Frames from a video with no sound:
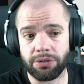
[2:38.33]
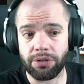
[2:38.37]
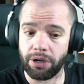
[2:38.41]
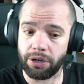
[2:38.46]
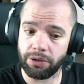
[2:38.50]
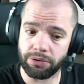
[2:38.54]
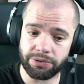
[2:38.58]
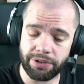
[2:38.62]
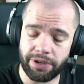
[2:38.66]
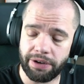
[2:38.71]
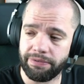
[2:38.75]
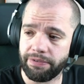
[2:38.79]
I
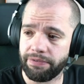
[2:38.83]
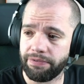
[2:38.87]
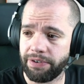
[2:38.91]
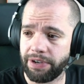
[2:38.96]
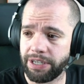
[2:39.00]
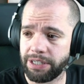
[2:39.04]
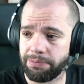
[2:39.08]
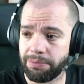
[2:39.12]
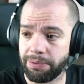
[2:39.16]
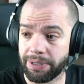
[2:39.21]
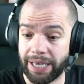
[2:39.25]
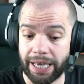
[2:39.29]
also have a
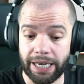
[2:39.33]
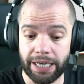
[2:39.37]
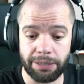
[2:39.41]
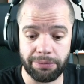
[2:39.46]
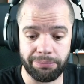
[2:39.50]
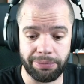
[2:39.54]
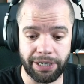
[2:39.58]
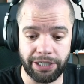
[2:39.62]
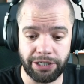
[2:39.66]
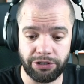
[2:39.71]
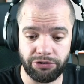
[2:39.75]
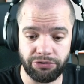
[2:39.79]
Facebook and a
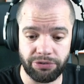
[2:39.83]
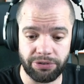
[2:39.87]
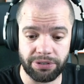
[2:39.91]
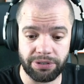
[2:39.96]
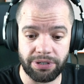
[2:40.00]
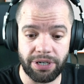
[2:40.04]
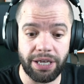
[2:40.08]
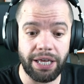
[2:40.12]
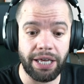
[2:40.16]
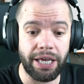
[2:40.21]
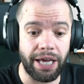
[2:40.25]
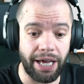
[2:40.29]
Patreon.
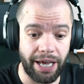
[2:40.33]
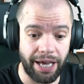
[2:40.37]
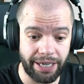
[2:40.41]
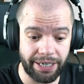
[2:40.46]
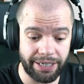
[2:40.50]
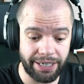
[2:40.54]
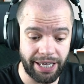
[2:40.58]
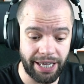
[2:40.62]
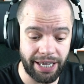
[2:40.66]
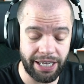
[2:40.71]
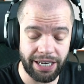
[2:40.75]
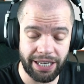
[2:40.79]
And
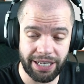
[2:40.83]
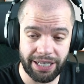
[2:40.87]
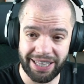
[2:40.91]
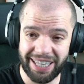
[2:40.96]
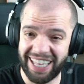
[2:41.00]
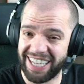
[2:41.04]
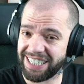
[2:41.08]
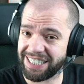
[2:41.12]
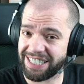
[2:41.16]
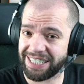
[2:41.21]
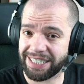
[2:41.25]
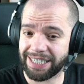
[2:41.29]

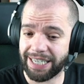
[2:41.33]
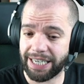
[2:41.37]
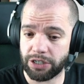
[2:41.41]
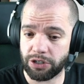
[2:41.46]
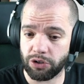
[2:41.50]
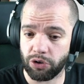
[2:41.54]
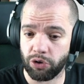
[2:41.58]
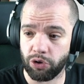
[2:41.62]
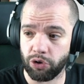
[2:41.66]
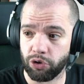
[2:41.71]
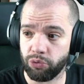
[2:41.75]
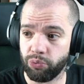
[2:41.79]
let's get
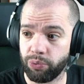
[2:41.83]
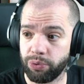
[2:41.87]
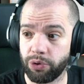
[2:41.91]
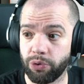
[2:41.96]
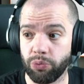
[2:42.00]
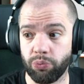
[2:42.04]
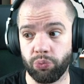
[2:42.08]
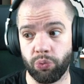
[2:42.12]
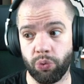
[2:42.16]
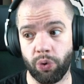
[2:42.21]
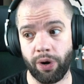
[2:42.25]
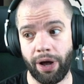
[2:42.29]
on with the
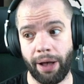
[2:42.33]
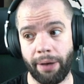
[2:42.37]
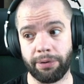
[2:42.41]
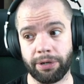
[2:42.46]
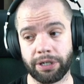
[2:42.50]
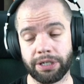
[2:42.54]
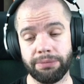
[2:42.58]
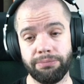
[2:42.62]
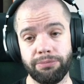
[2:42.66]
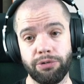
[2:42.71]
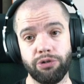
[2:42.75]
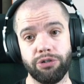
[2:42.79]
Warhammer
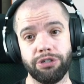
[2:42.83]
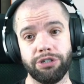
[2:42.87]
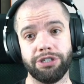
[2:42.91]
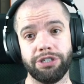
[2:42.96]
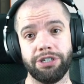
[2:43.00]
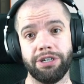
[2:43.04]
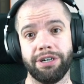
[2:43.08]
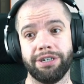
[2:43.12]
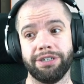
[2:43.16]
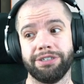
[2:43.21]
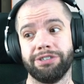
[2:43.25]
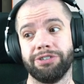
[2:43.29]
community
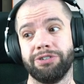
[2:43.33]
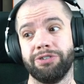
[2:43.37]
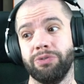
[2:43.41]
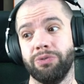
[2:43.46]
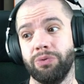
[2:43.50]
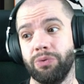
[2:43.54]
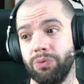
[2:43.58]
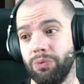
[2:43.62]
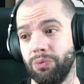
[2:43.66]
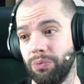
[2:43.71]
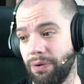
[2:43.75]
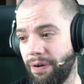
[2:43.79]

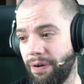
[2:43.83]
article.